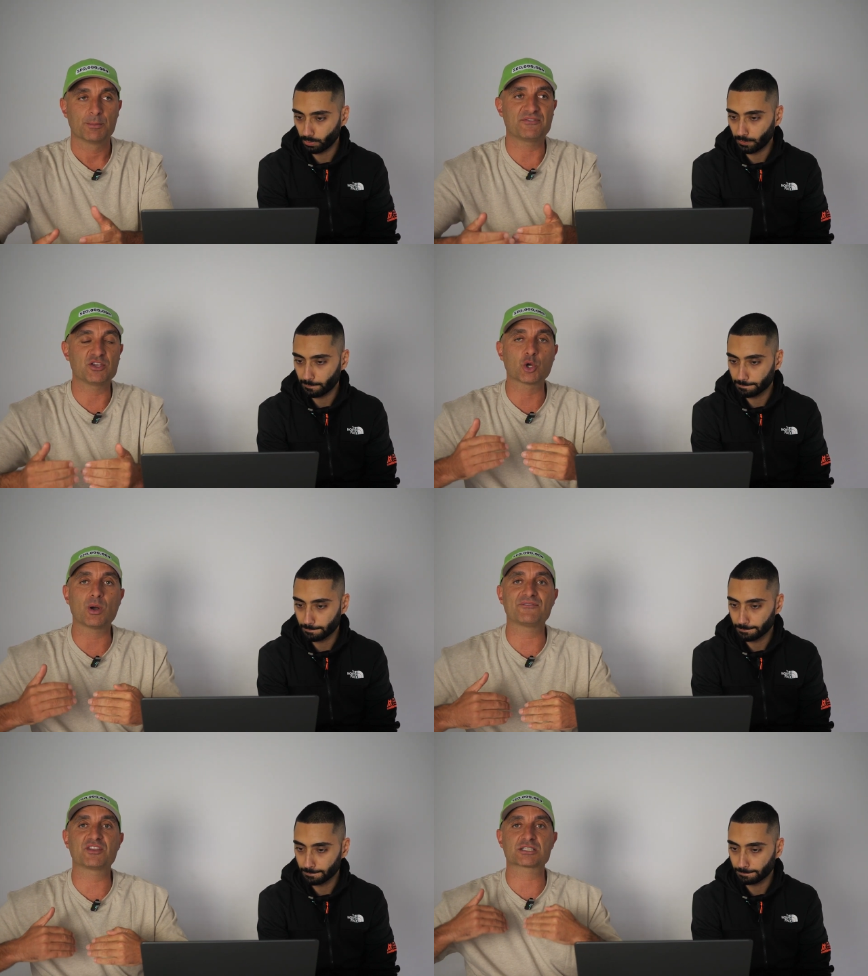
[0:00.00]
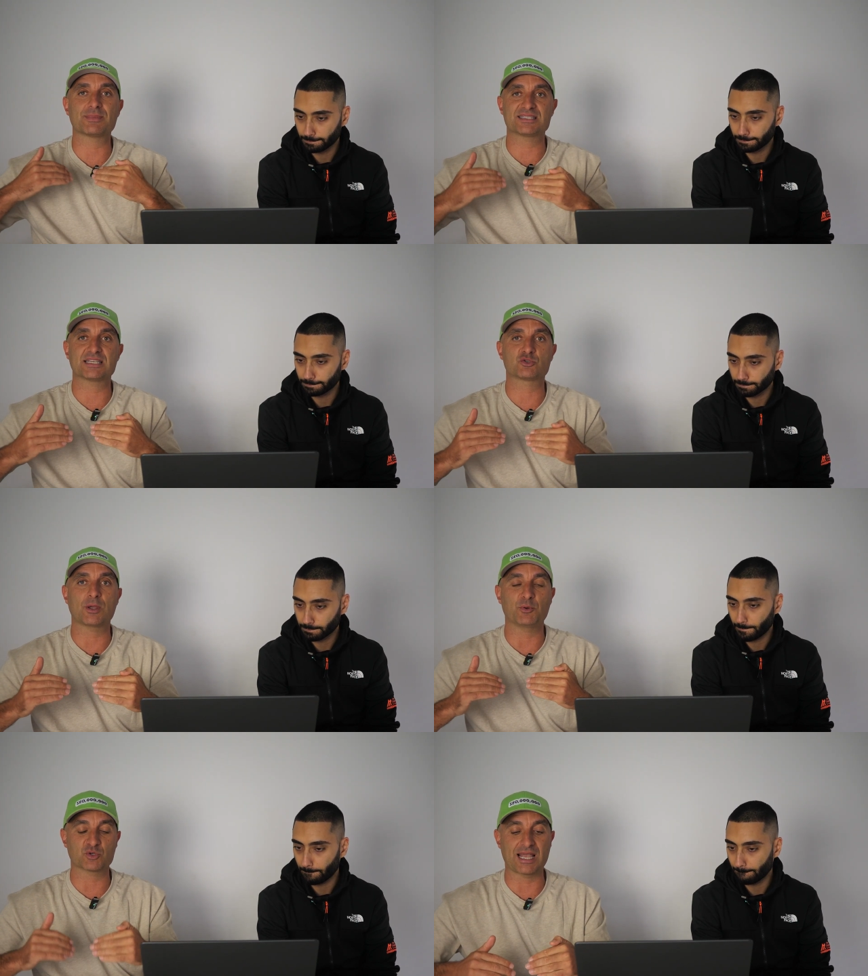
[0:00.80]
Speaker 1: but if you don't have the semantic
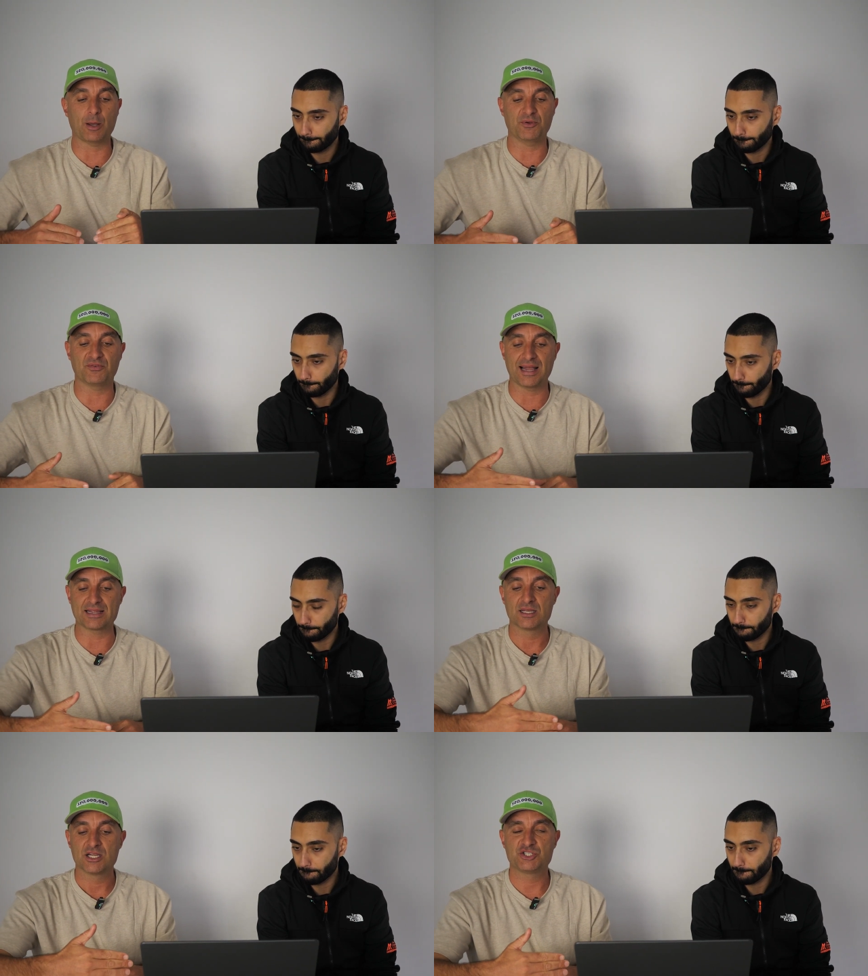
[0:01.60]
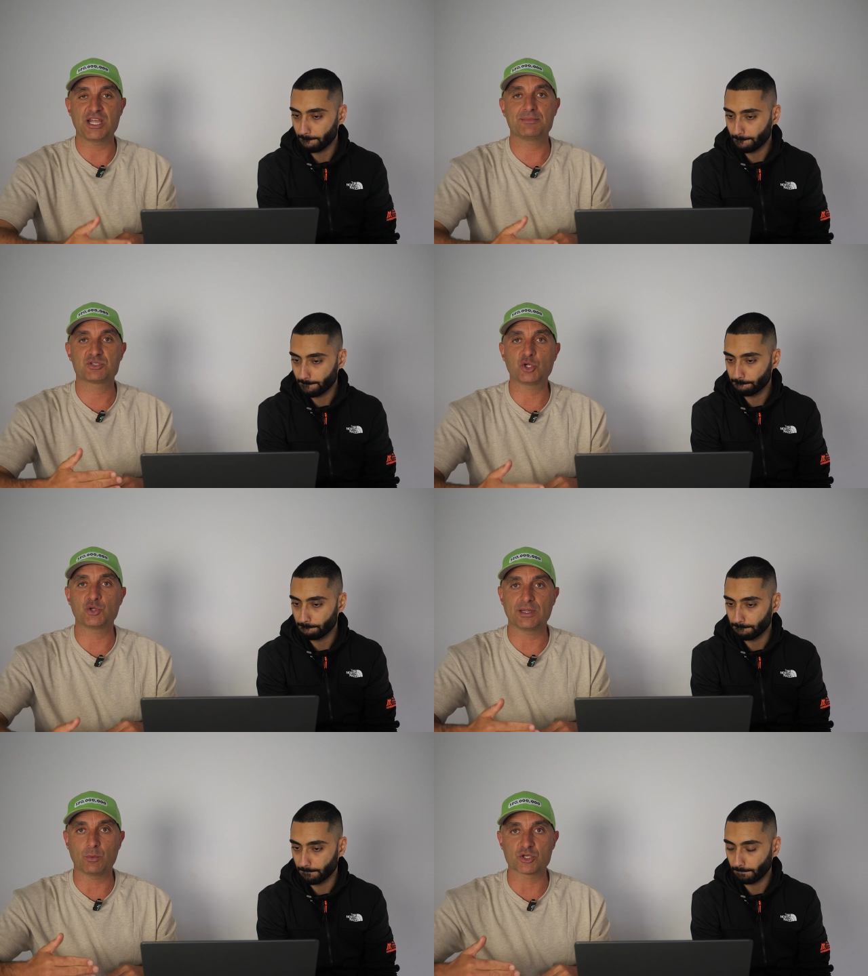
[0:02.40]
triple set up of like James
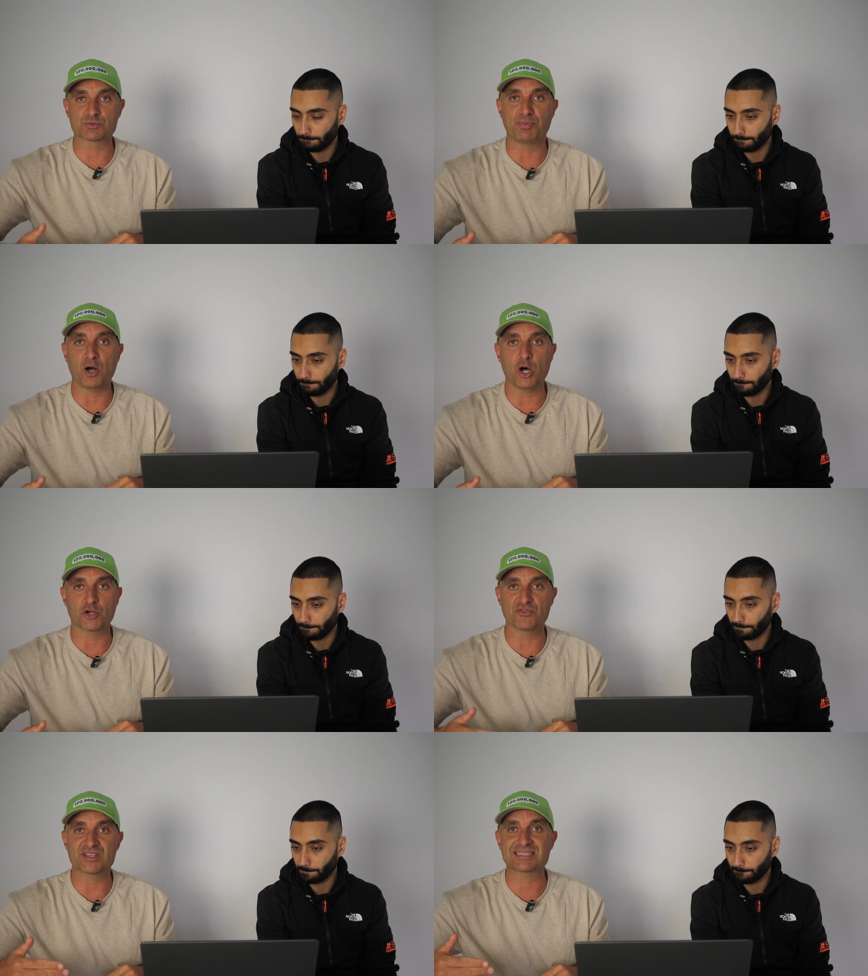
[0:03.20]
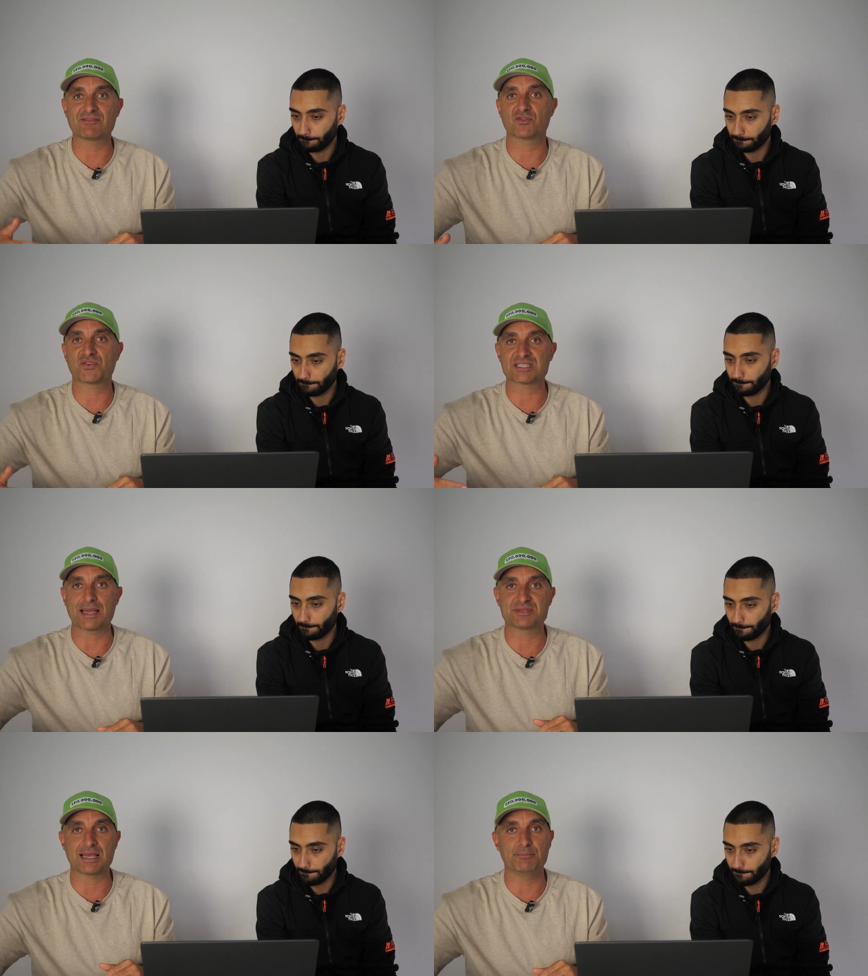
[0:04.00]
Dooley was born on the 7th of
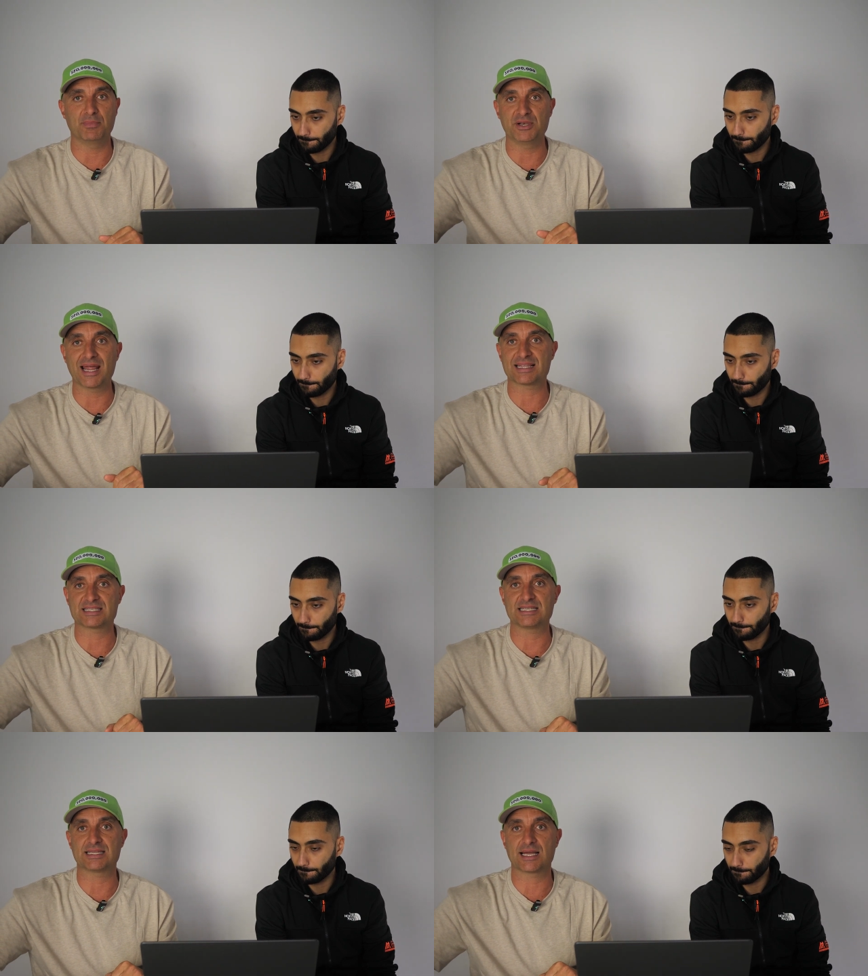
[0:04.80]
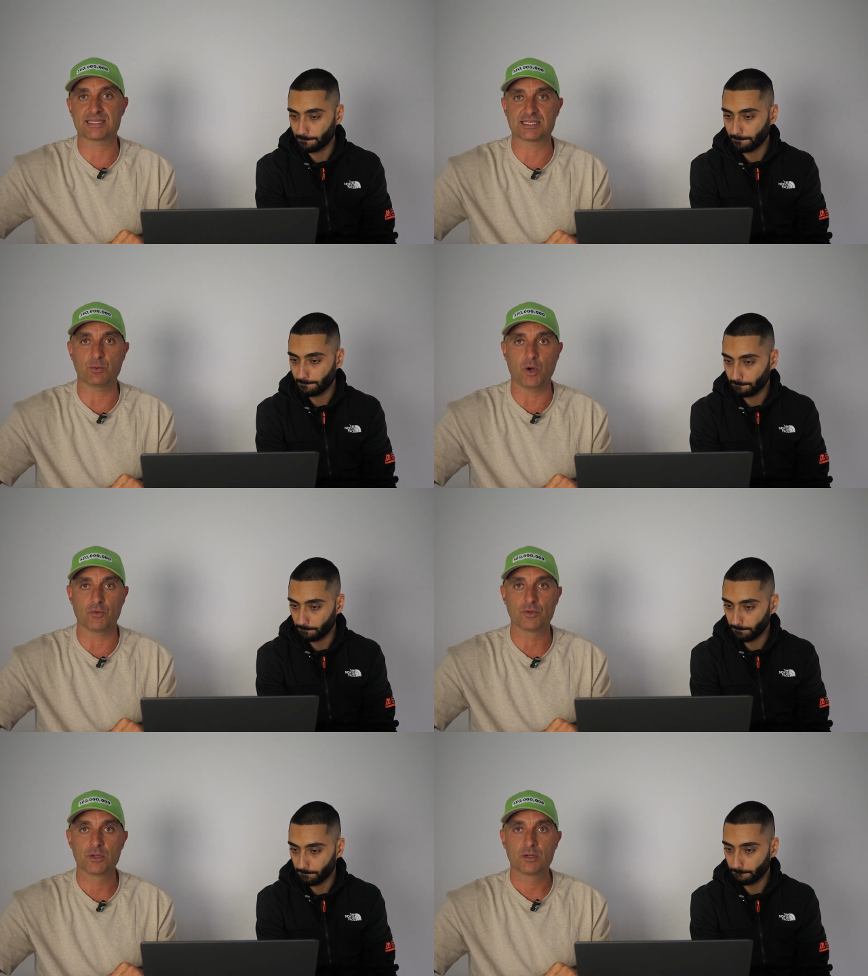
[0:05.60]
September
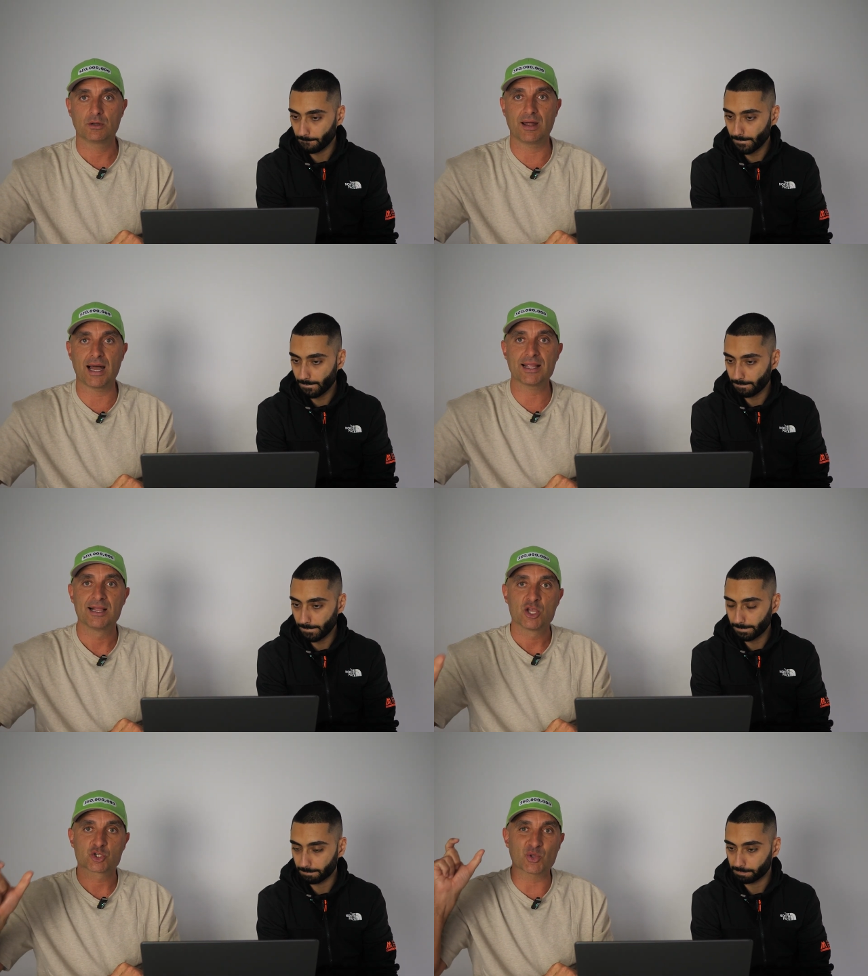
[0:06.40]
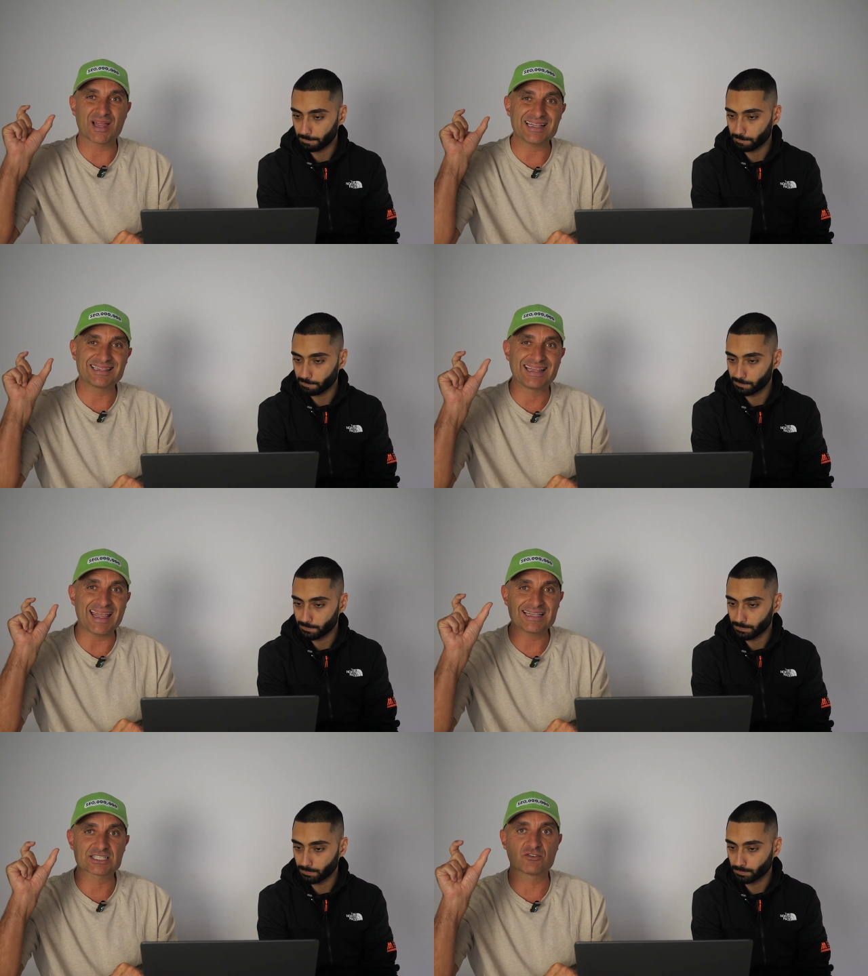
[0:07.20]
1991, right? So that
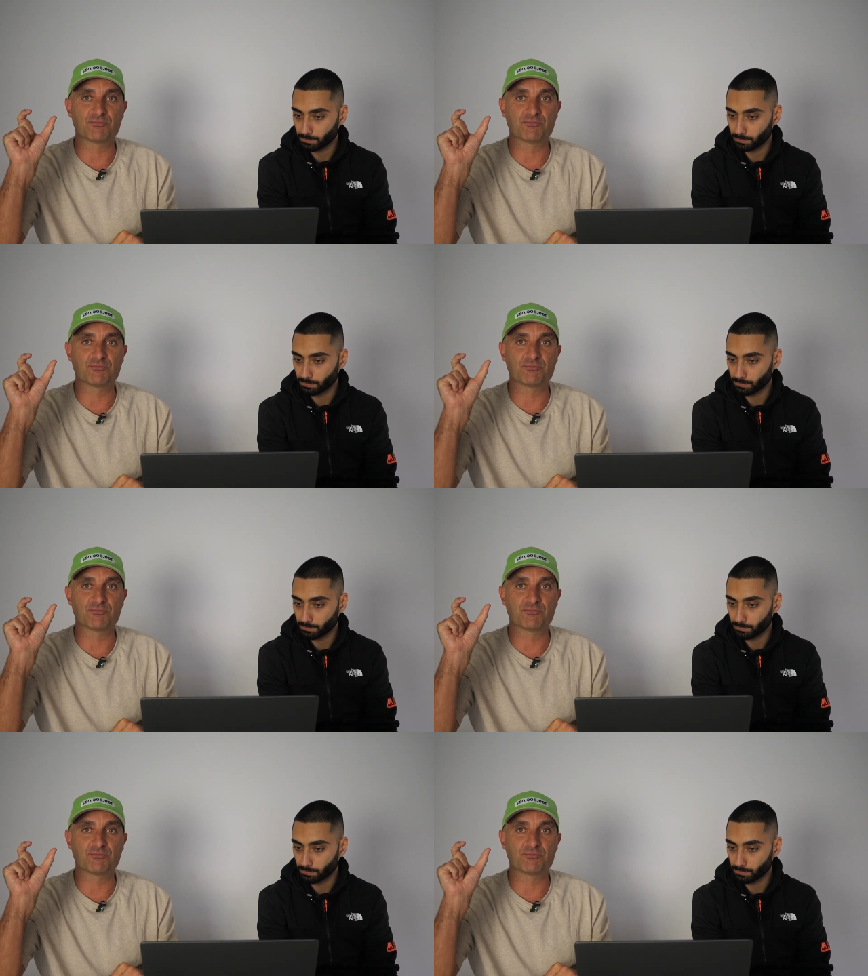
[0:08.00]
date